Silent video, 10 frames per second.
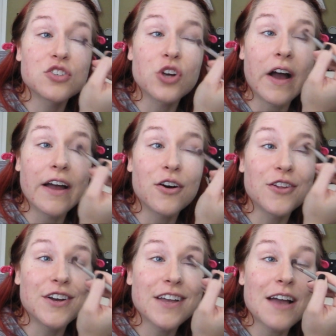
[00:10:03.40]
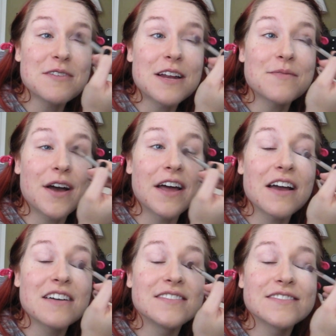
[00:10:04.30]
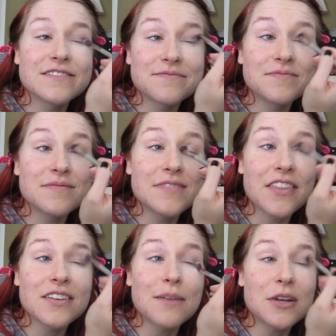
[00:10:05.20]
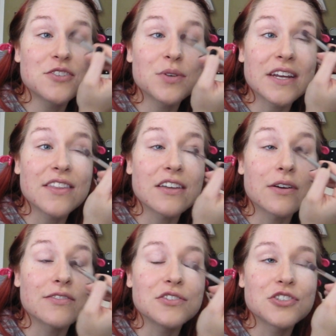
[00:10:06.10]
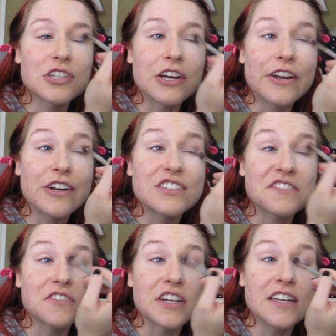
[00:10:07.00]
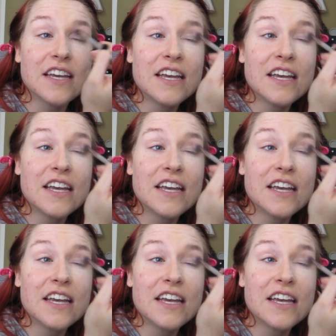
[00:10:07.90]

a trial look. I mean, I'm not doing anything revolutionary or different.